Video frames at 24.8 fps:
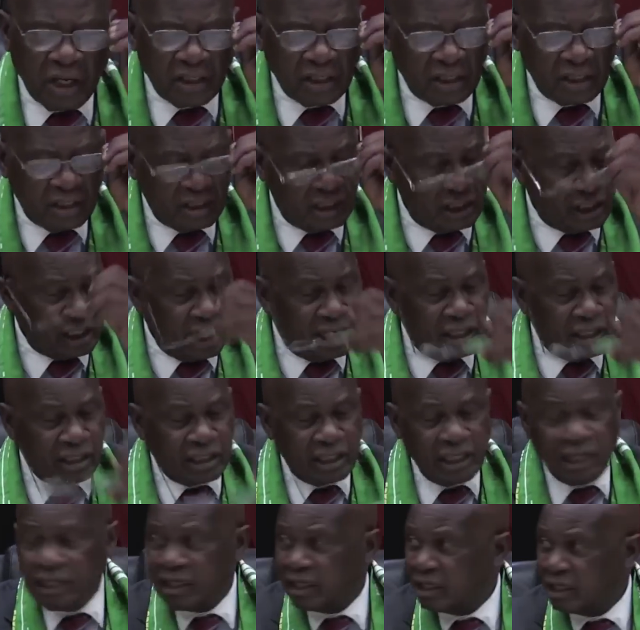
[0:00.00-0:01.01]
and send
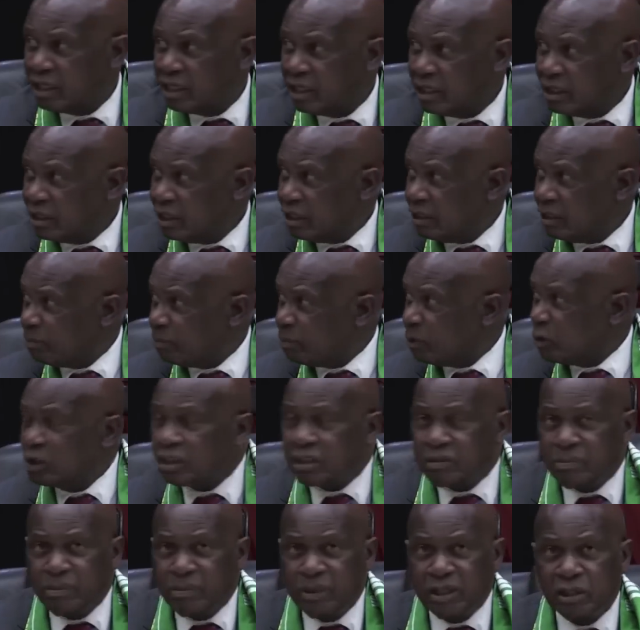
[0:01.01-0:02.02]
a
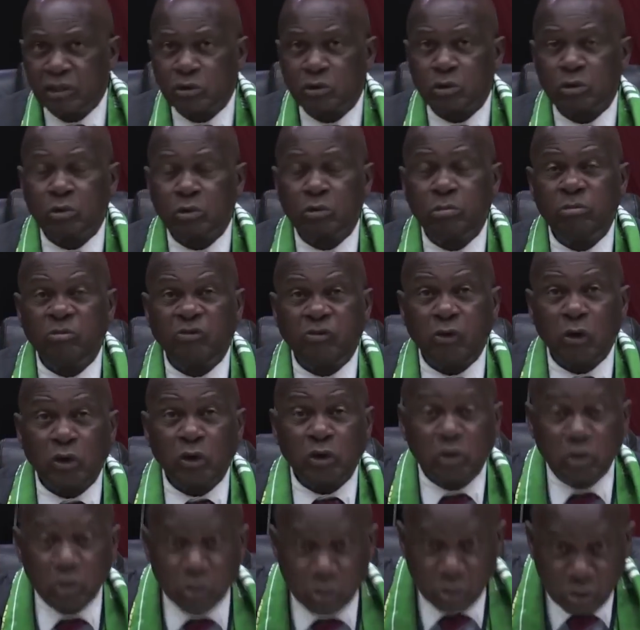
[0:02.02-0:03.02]
policeman to
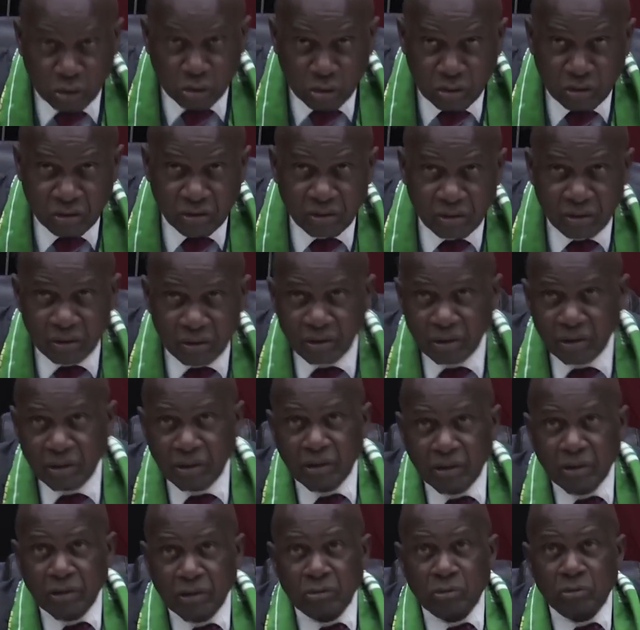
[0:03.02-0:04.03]
force you
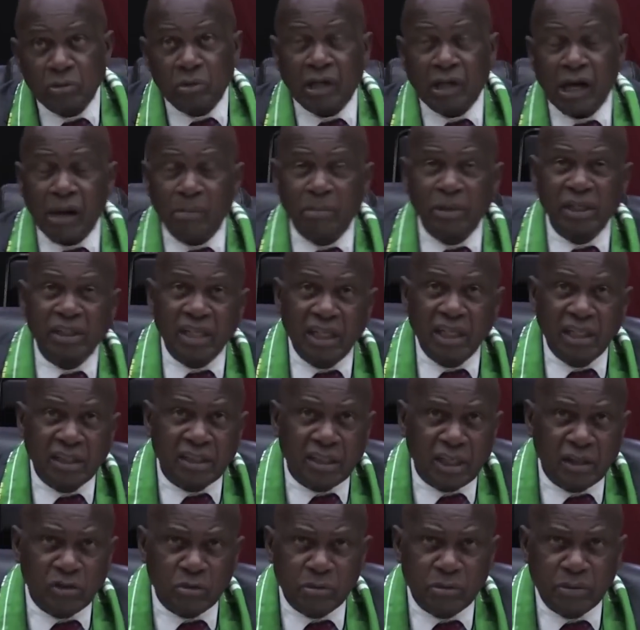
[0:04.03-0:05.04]
to come and
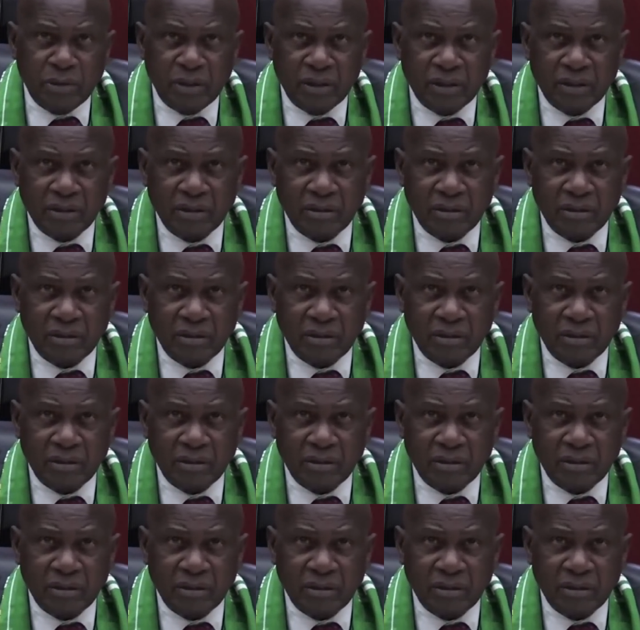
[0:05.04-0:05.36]
listen to me.